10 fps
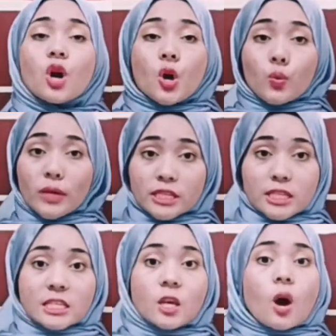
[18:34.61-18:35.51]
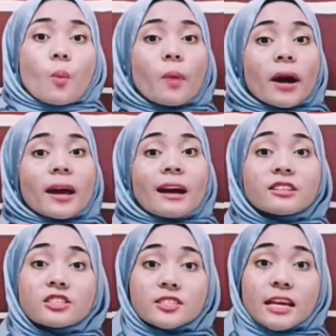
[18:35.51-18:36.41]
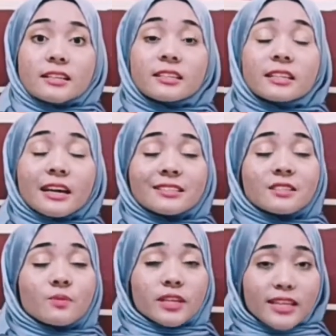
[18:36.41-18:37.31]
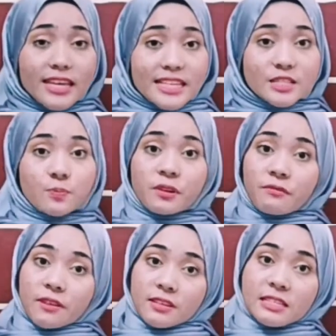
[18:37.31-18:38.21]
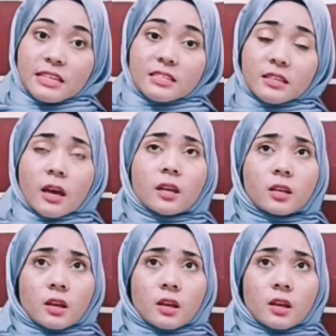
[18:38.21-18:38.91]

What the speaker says: which is by understanding the customer needs, preferences, and